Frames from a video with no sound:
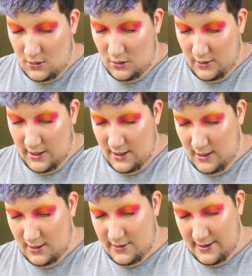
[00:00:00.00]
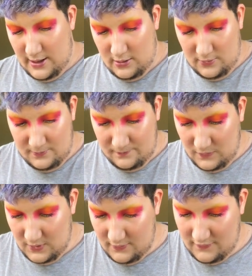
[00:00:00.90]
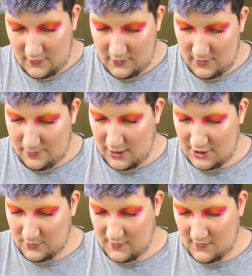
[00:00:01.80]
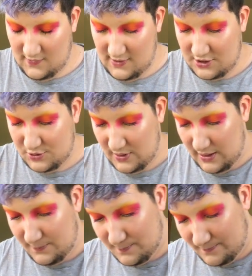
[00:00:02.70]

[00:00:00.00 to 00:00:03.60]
Okay, and now for the plot twist of the century.